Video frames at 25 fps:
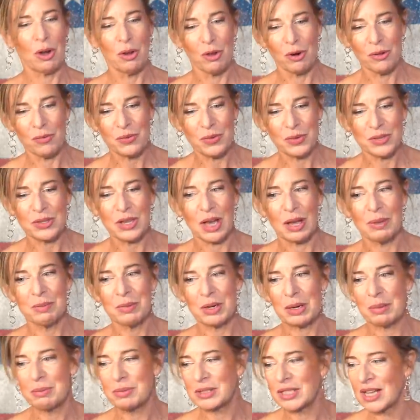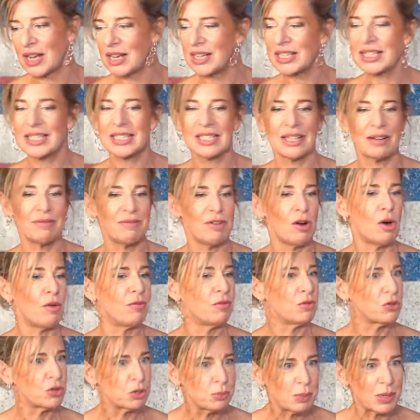a lot of time when I'm signing stuff
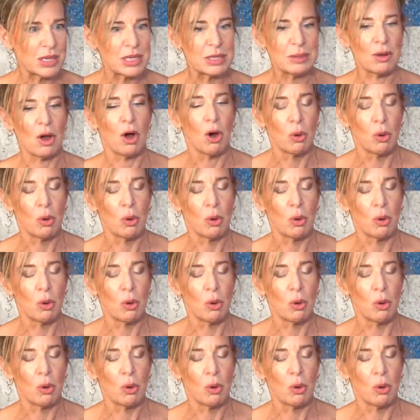off or speaking to,